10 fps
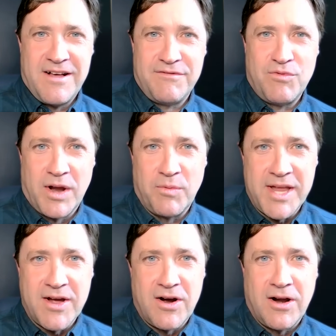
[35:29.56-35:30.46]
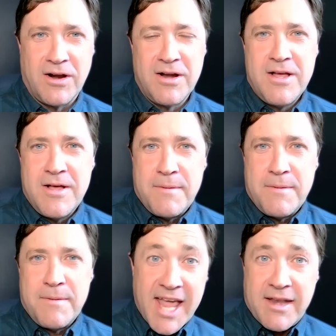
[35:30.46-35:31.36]
where we are.
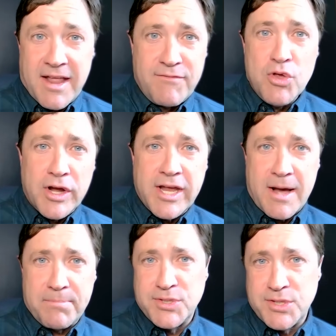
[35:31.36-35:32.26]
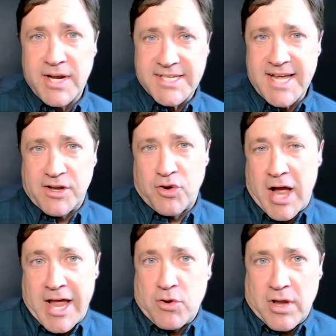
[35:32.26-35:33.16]
But again, if you look at opportunities, I
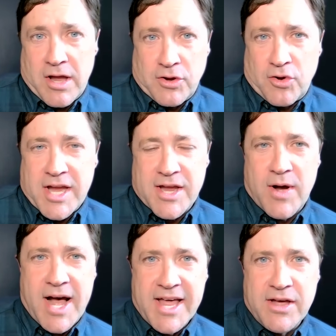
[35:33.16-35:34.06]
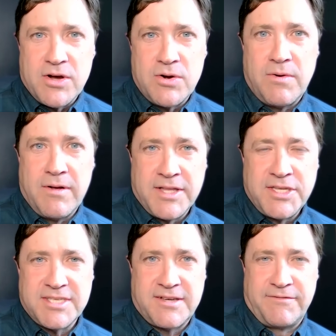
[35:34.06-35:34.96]
agree. Ohio,
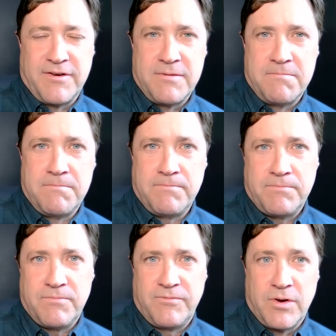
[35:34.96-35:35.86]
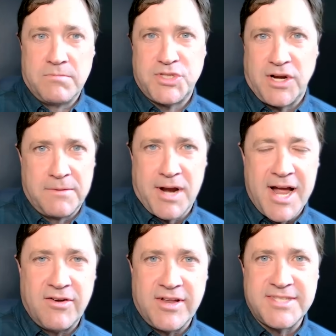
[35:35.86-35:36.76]
just from Sherrod
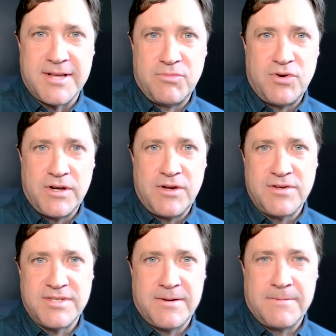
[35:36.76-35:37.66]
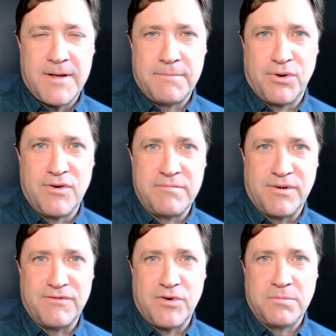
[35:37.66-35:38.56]
Brown as someone who is a
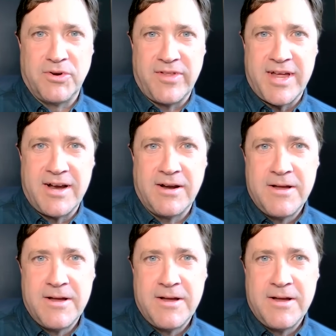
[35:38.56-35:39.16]
performer there,